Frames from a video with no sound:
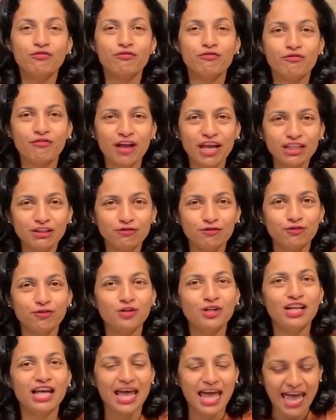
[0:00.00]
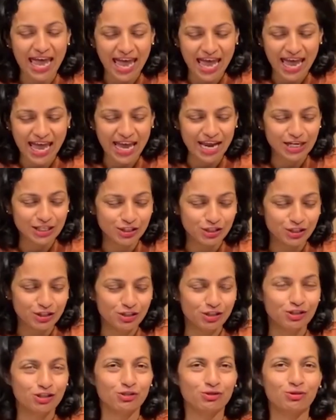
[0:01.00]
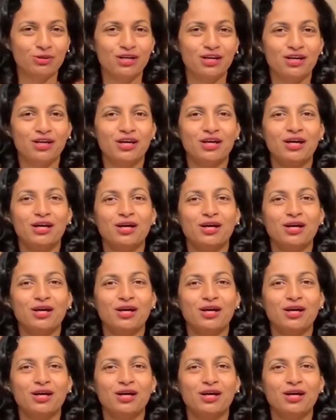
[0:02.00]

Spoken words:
faithful and sure.